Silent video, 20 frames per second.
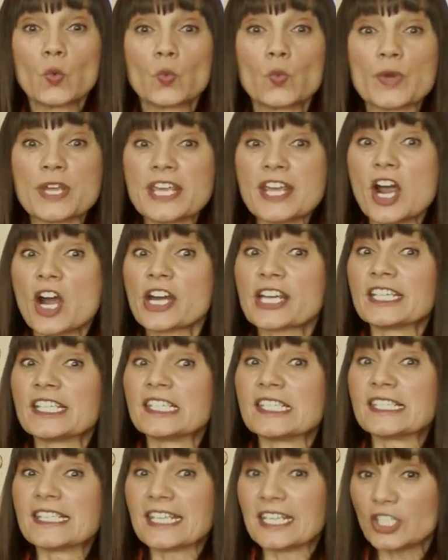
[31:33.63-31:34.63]
We are
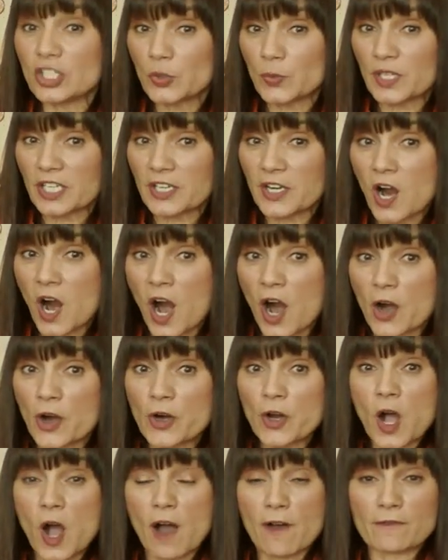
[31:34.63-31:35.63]
continuing our
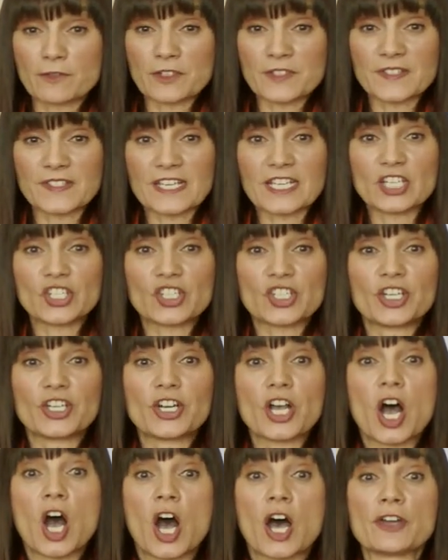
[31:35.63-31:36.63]

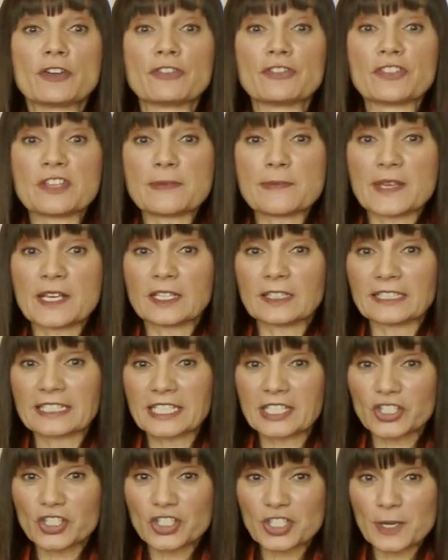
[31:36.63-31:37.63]
conversation on female
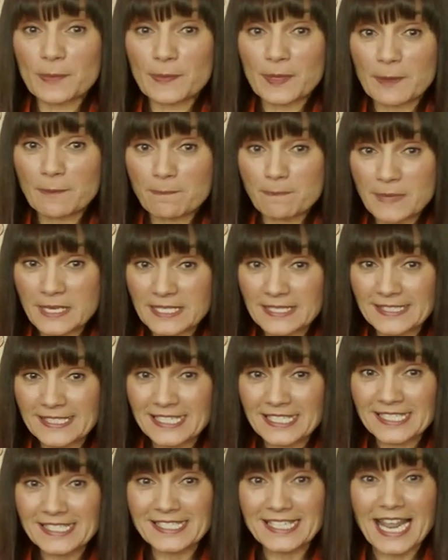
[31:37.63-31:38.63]
leadership in
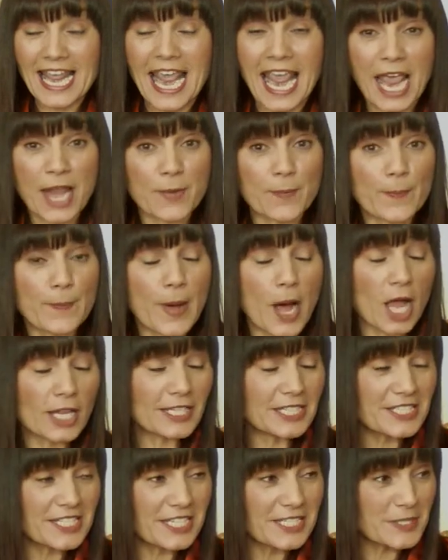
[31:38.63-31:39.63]
business and
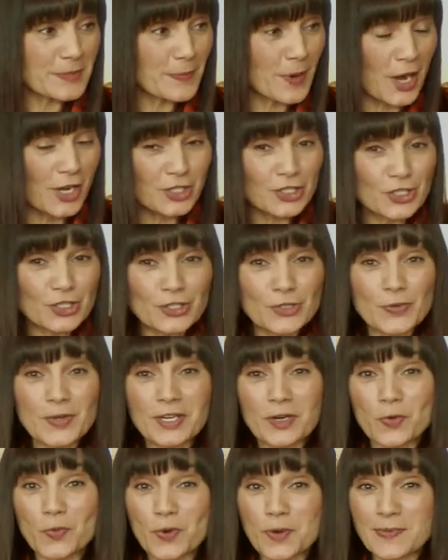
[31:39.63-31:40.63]
politics, part two in
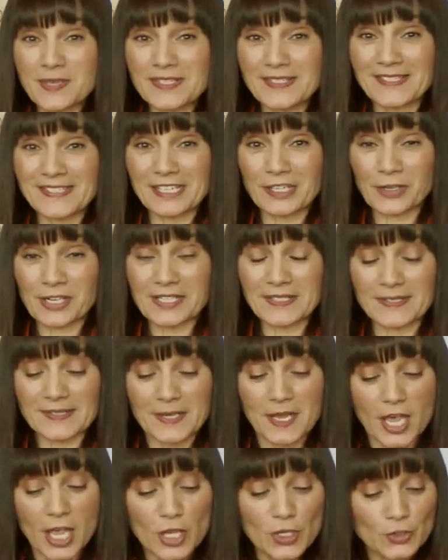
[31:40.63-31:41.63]
our women's series.
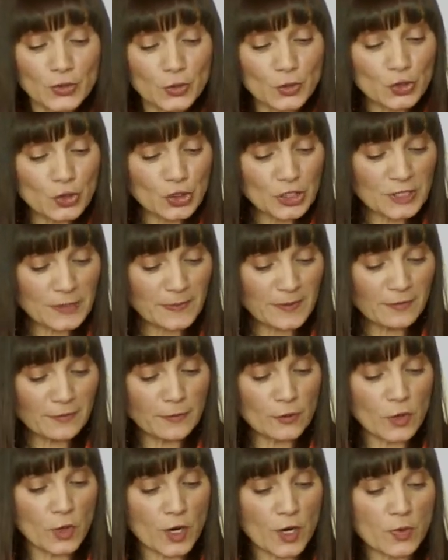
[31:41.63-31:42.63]
So, just
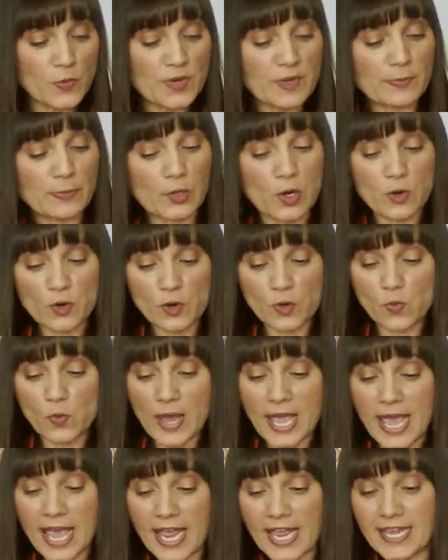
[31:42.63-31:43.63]
before we broke
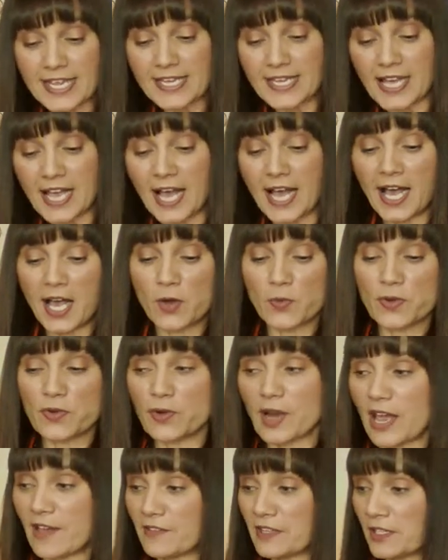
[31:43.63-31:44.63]
away, uh, we were
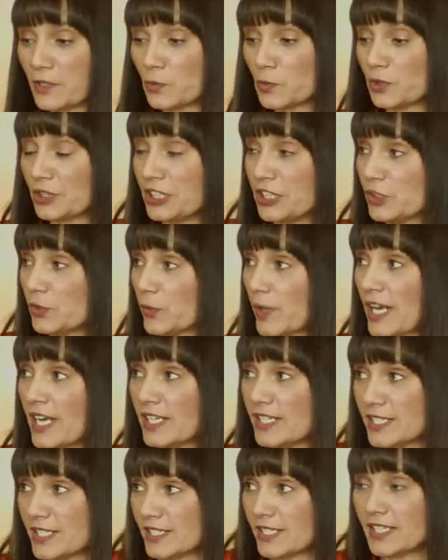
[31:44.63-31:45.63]
having a really
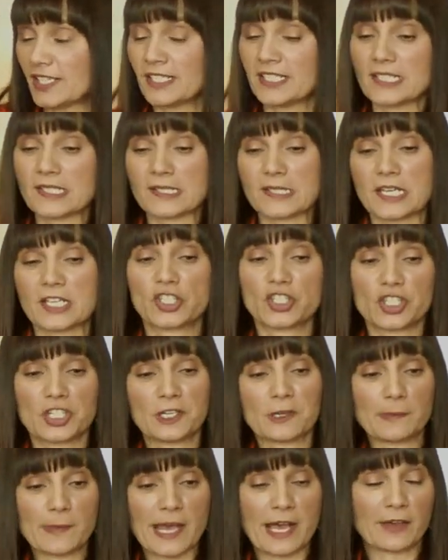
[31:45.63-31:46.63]
great
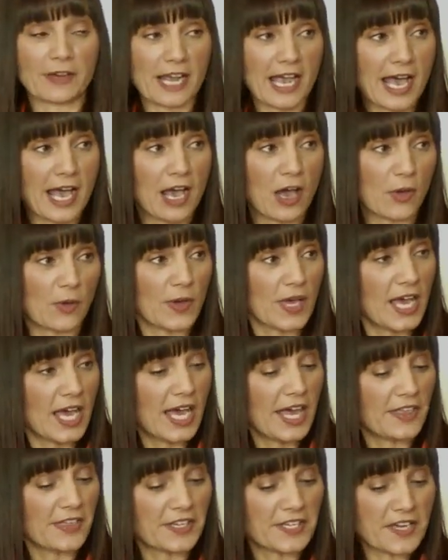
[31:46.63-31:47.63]
discussion about how
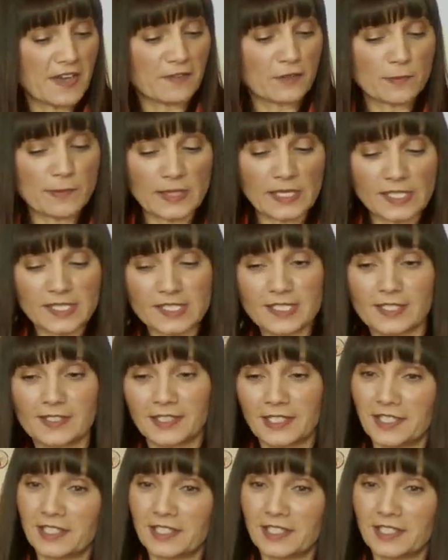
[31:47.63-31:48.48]
the government